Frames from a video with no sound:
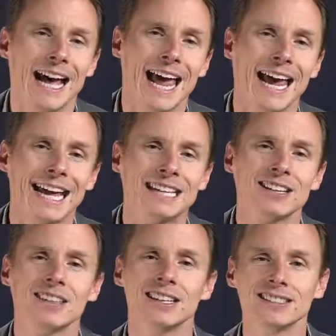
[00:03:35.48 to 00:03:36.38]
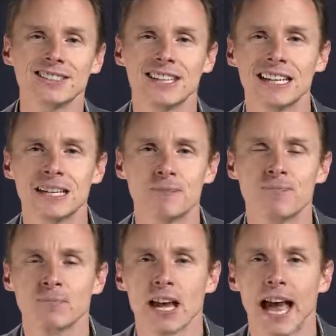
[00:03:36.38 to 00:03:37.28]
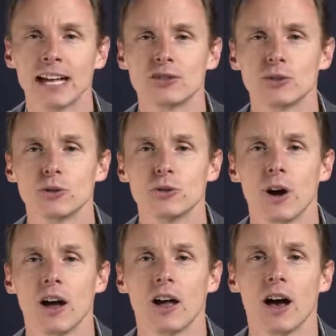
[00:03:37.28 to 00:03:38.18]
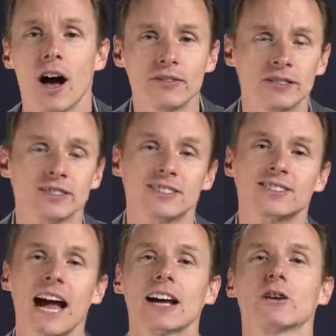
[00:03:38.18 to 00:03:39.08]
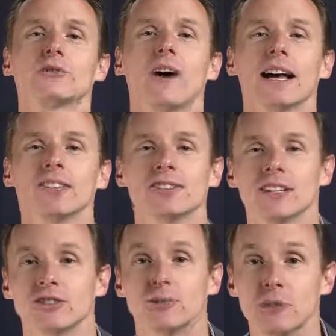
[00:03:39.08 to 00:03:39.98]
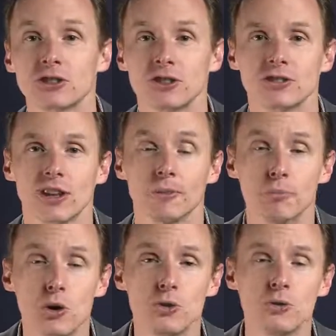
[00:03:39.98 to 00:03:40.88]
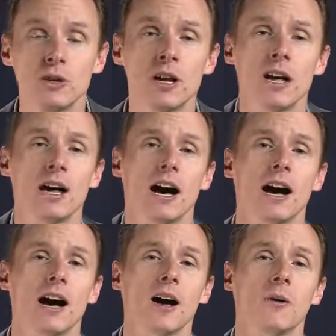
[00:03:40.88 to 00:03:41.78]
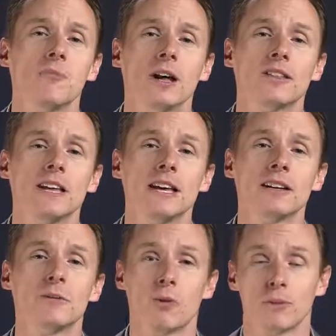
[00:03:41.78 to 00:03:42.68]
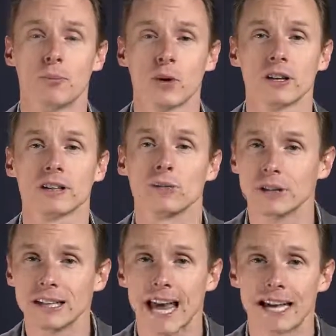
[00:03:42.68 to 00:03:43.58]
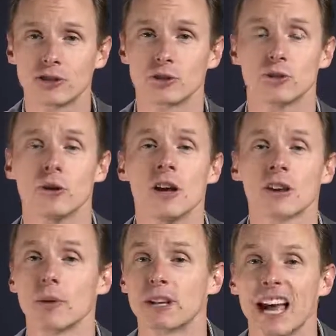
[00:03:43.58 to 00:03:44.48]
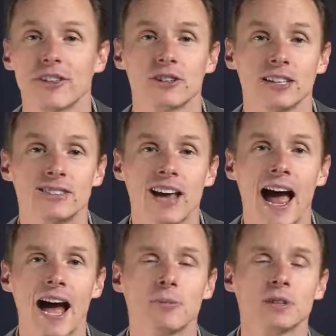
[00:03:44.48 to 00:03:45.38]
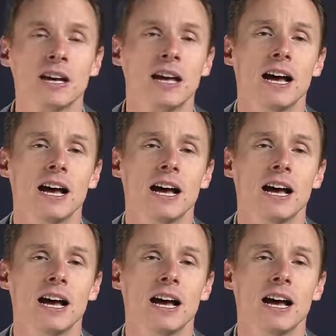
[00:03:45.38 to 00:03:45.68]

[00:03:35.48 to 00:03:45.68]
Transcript: And this team had to obviously sacrifice its mission to the moon, but then more importantly, really had to come together and adapt